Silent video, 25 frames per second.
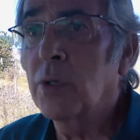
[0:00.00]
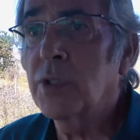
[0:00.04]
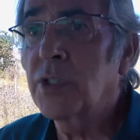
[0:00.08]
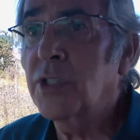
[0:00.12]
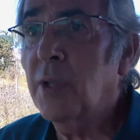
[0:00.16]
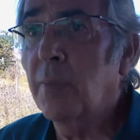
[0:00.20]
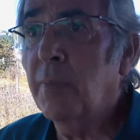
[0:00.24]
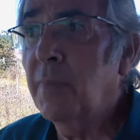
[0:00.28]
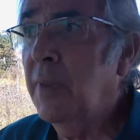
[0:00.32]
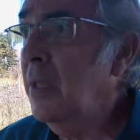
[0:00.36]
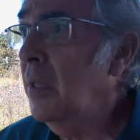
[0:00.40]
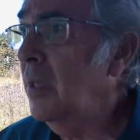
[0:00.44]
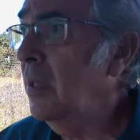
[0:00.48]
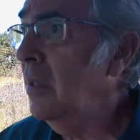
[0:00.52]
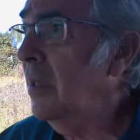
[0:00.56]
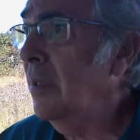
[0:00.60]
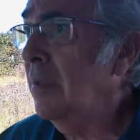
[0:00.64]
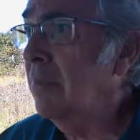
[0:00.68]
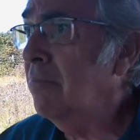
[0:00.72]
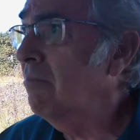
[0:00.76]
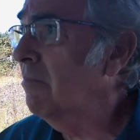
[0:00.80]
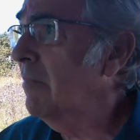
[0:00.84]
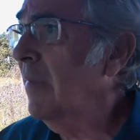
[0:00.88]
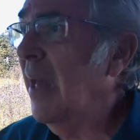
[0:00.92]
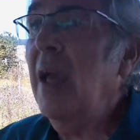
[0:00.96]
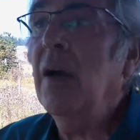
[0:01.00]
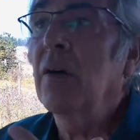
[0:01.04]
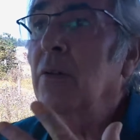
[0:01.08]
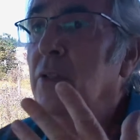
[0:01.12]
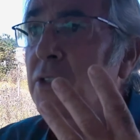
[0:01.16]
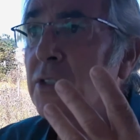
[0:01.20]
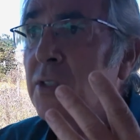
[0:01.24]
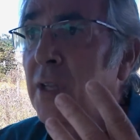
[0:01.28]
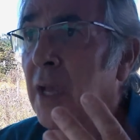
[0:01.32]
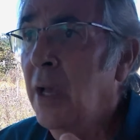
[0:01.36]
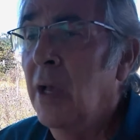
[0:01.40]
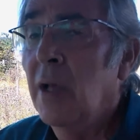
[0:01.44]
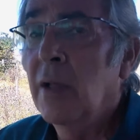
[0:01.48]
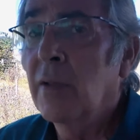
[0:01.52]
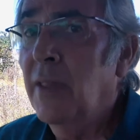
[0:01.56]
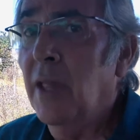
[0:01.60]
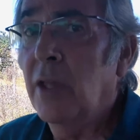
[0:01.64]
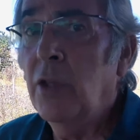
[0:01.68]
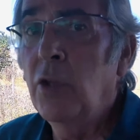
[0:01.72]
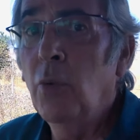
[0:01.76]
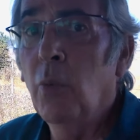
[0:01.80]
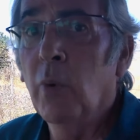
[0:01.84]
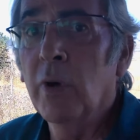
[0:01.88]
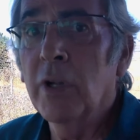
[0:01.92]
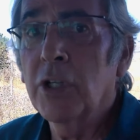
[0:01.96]
or something else
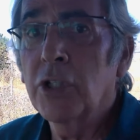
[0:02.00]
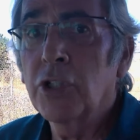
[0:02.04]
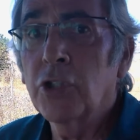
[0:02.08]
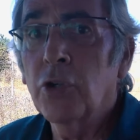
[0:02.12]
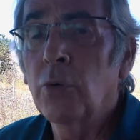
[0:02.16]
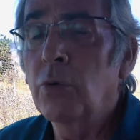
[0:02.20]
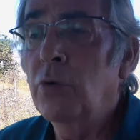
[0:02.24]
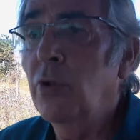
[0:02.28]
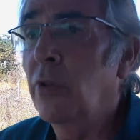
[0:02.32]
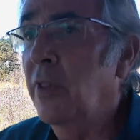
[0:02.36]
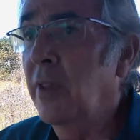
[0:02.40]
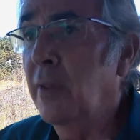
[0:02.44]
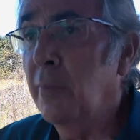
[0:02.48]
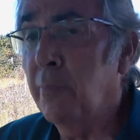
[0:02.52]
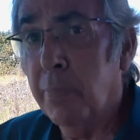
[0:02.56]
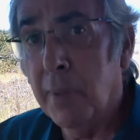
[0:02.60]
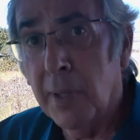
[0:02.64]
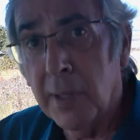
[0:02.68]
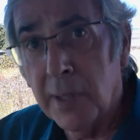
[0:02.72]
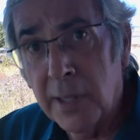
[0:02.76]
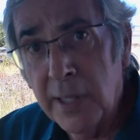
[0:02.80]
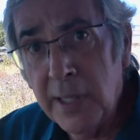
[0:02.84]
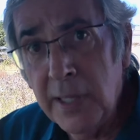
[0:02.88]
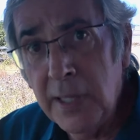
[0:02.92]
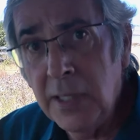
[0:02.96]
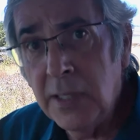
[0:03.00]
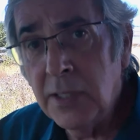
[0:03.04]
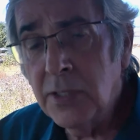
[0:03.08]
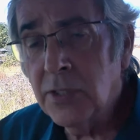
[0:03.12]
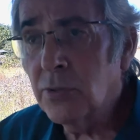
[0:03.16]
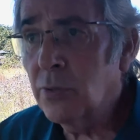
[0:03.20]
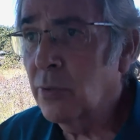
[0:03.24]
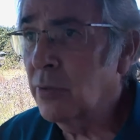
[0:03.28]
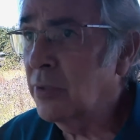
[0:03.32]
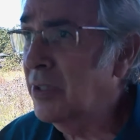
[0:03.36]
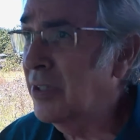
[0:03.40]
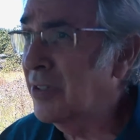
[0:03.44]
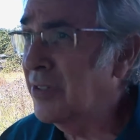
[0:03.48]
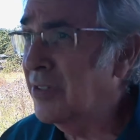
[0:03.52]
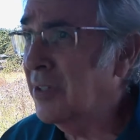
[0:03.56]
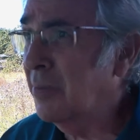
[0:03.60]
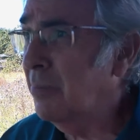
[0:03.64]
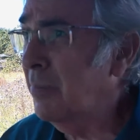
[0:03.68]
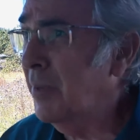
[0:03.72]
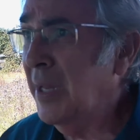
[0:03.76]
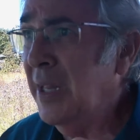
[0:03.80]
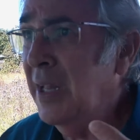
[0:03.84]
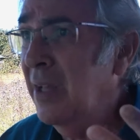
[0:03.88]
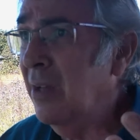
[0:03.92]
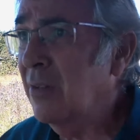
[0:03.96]
that you want to show to the police or to
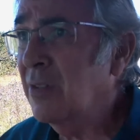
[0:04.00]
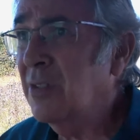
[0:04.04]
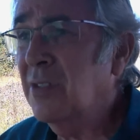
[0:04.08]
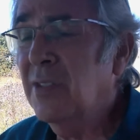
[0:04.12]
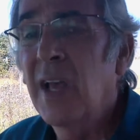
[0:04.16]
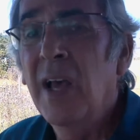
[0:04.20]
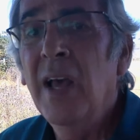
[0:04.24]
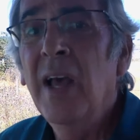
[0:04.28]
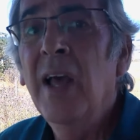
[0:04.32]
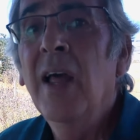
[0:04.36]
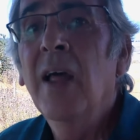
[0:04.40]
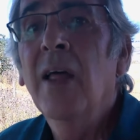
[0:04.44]
somebody else,